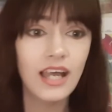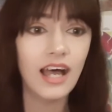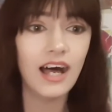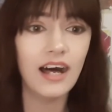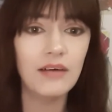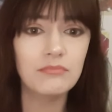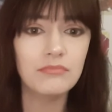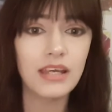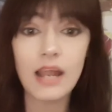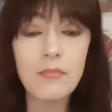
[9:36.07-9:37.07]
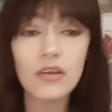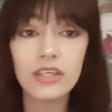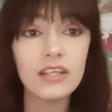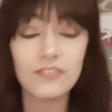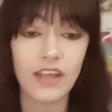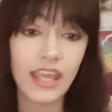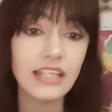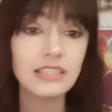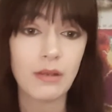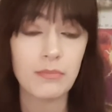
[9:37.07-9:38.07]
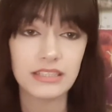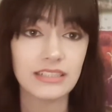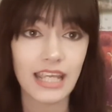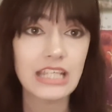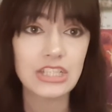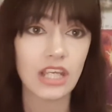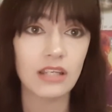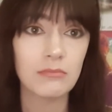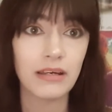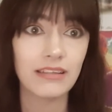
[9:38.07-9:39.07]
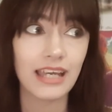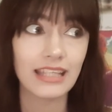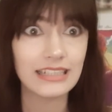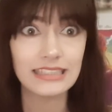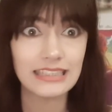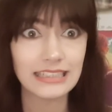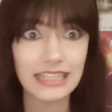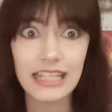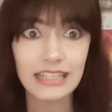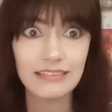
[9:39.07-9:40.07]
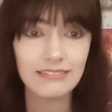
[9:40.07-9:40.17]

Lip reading: And I'm all here for ace representation, but like this isn't it.